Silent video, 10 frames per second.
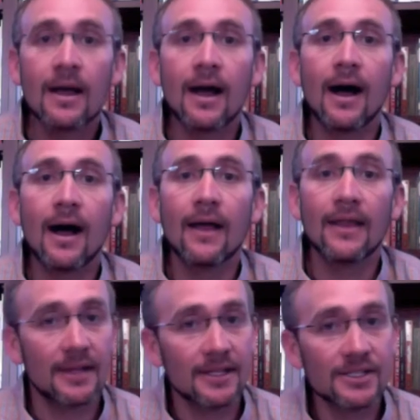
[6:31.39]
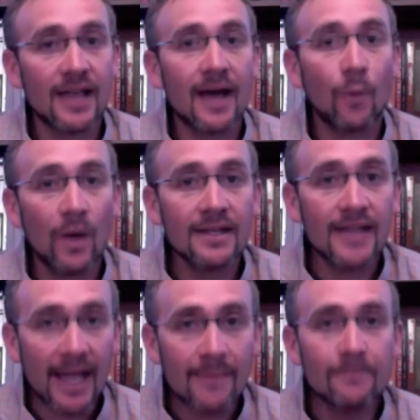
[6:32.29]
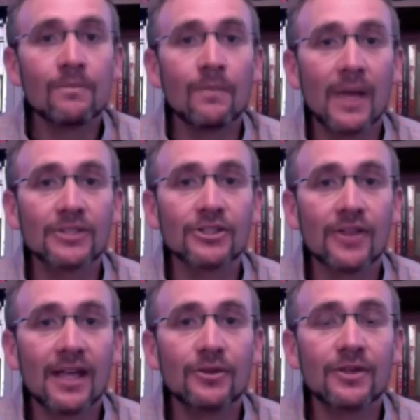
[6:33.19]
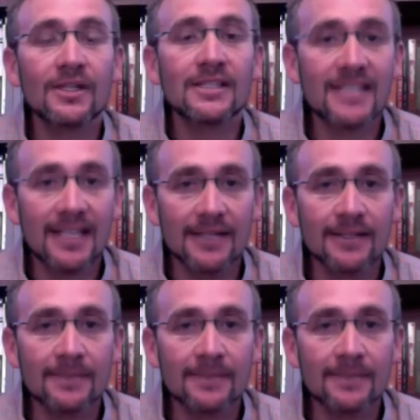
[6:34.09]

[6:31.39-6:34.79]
Uh, it is that one day. Make sure that you can attend.